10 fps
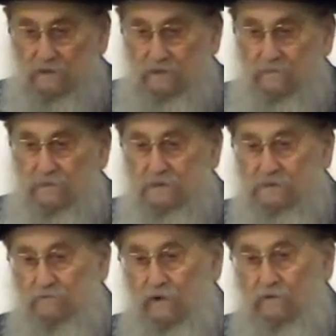the
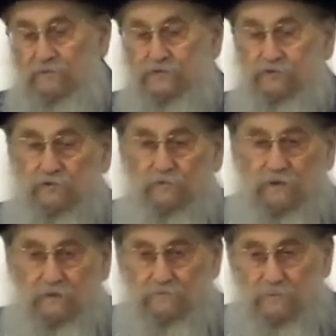mitzvah of
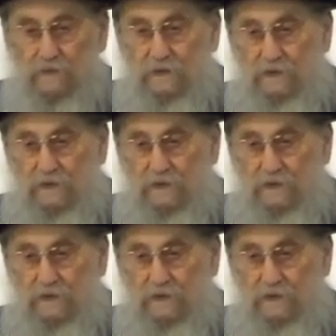Teshuva